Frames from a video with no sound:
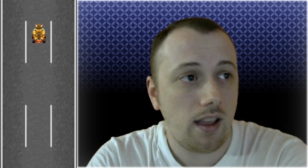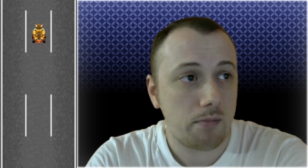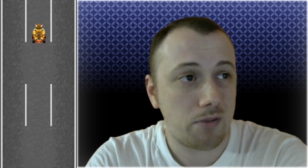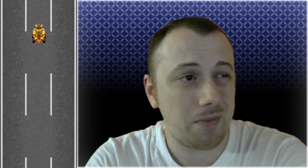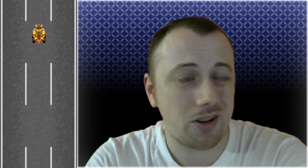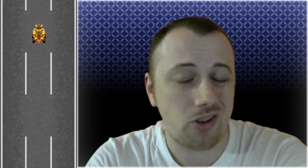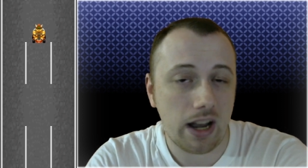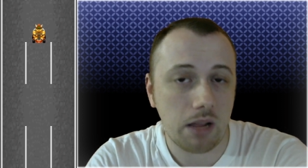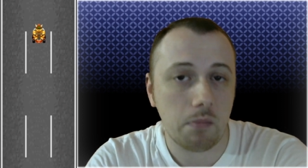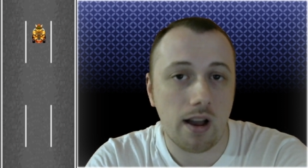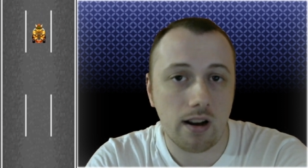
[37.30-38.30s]
pretty much
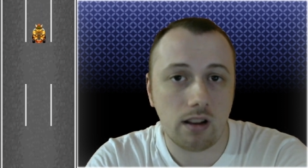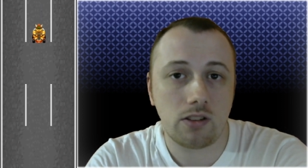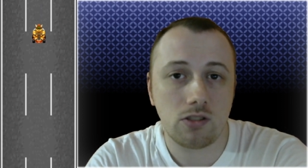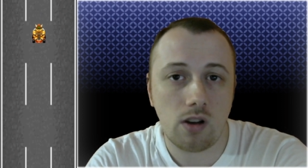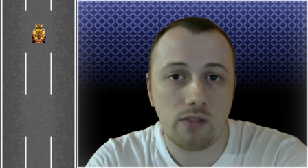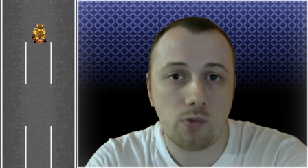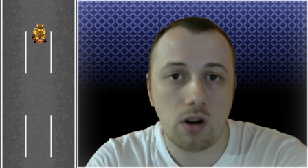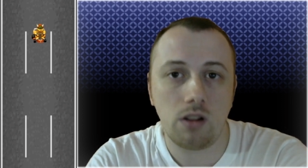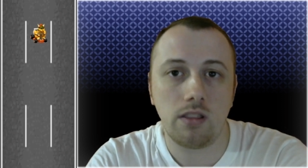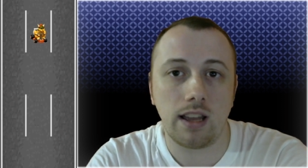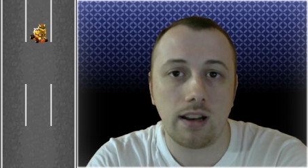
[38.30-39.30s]
any modeling
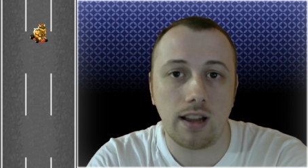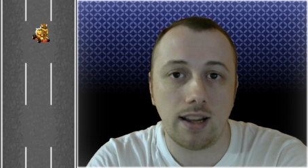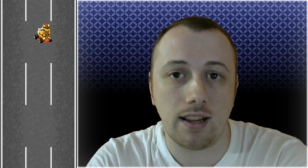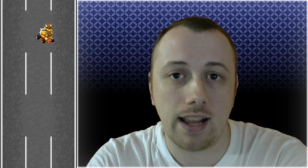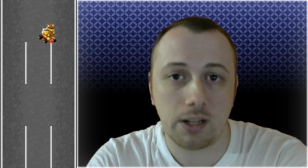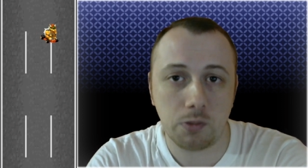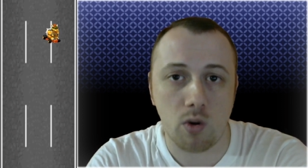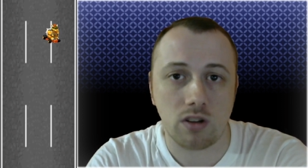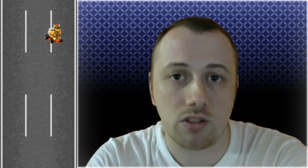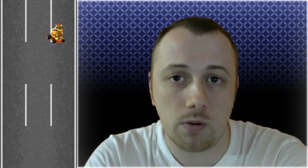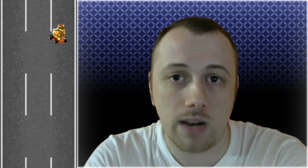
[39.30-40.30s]
software that uh,
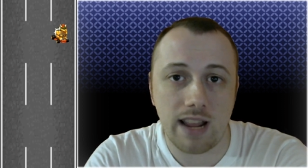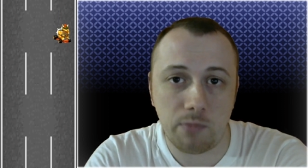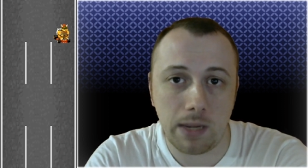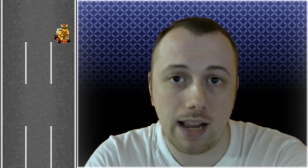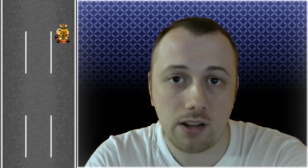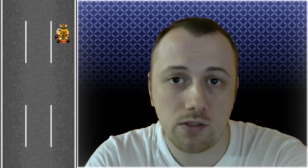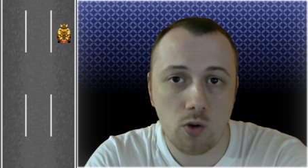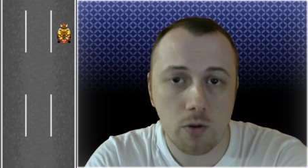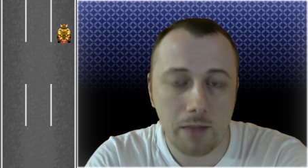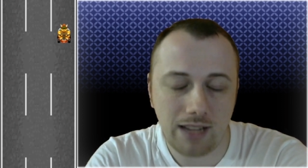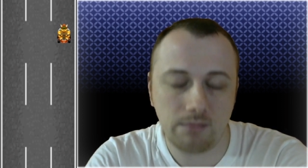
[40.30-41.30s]
exports to an FBX
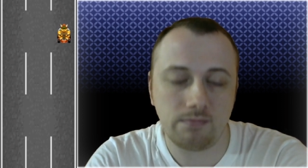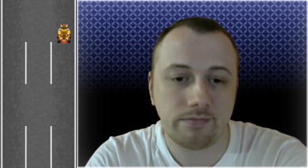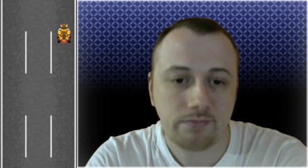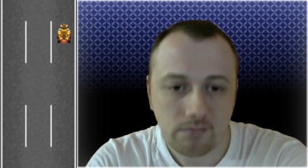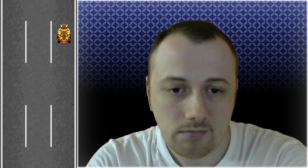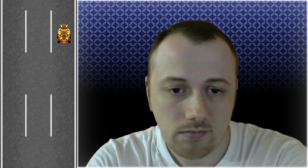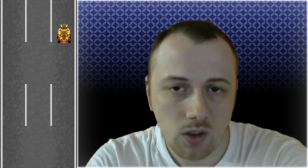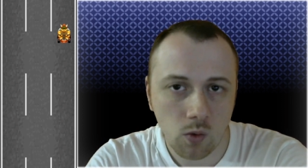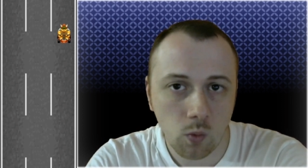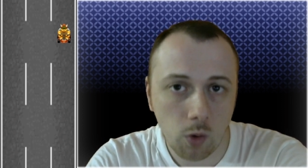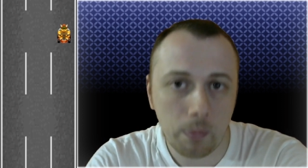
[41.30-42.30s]
format
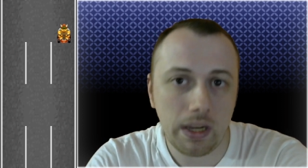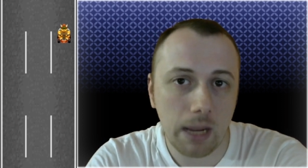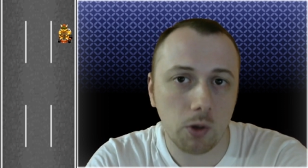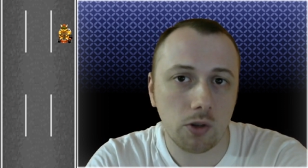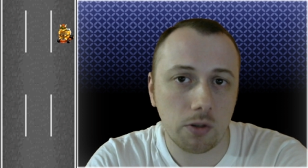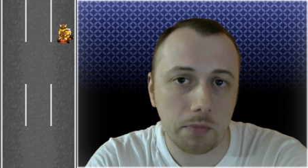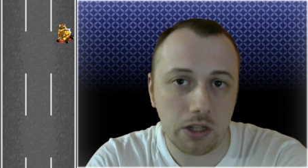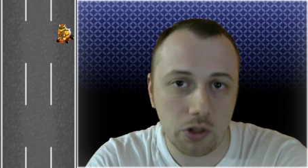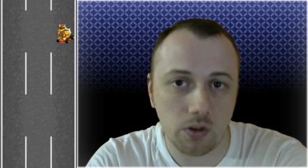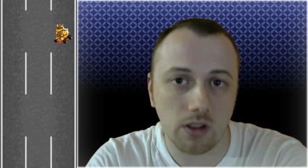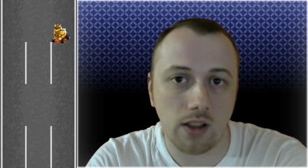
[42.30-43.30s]
will be able to be
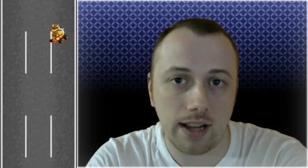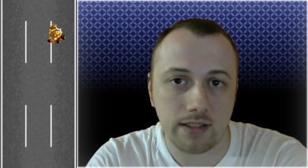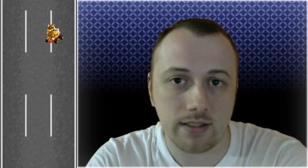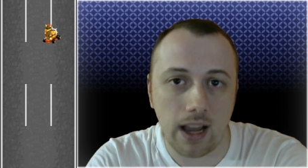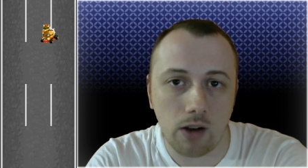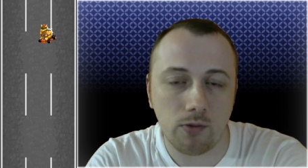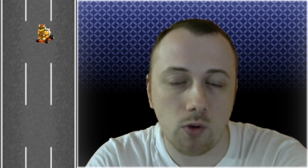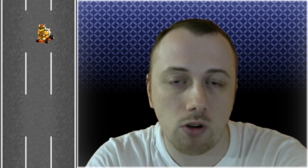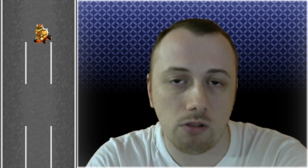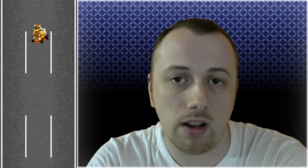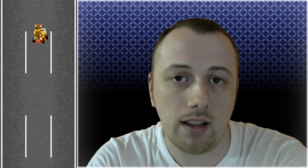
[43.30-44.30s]
utilized now
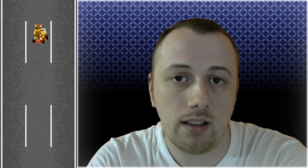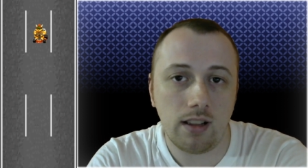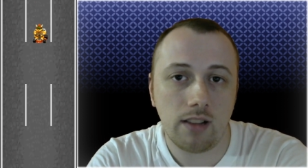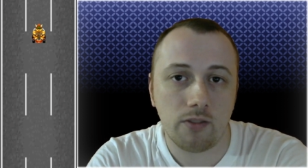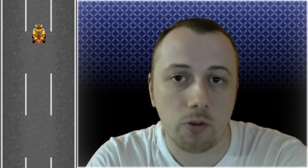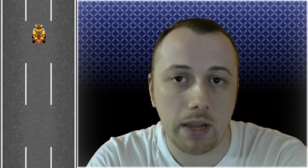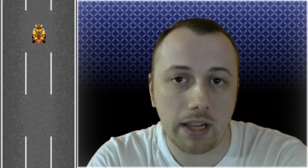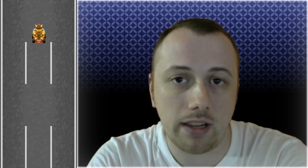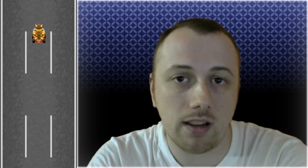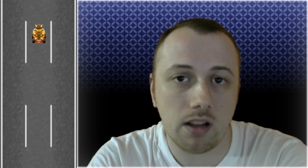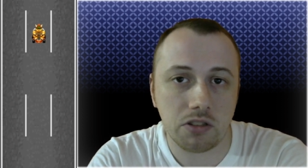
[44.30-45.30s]
for, uh, for
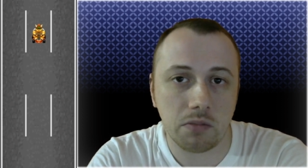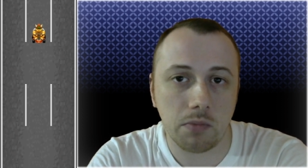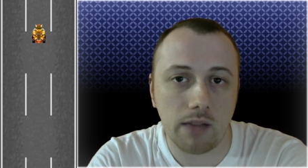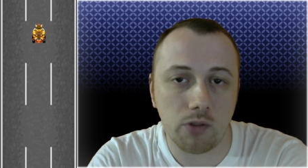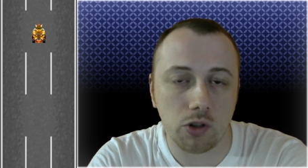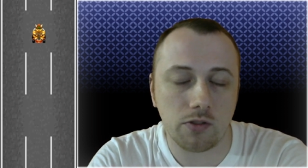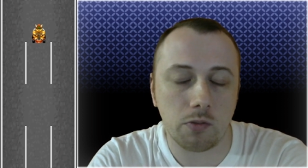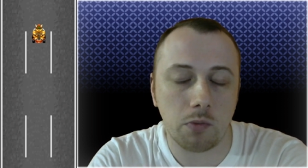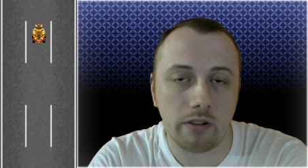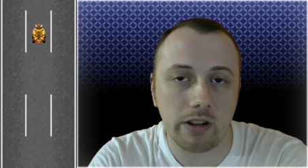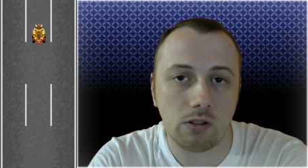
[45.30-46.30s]
making custom levels for
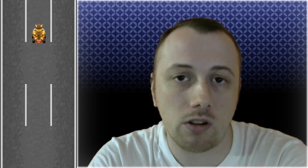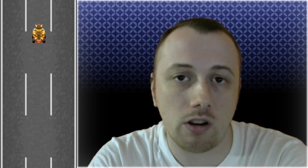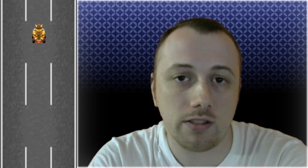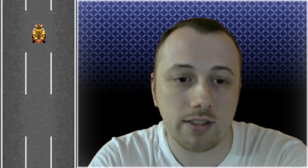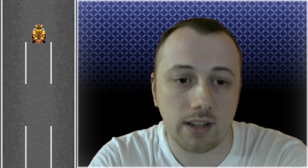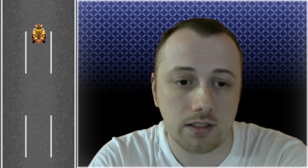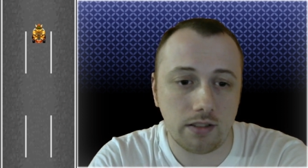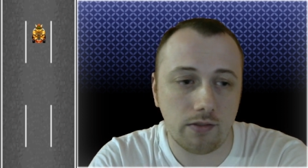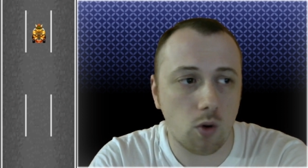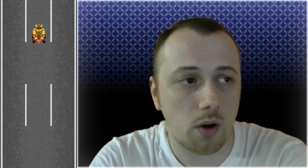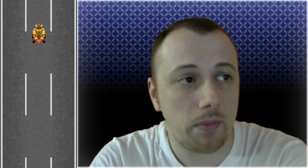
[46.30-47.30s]
Mario Kart
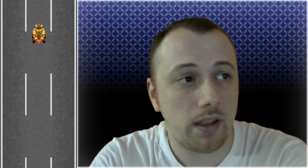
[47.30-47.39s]
64.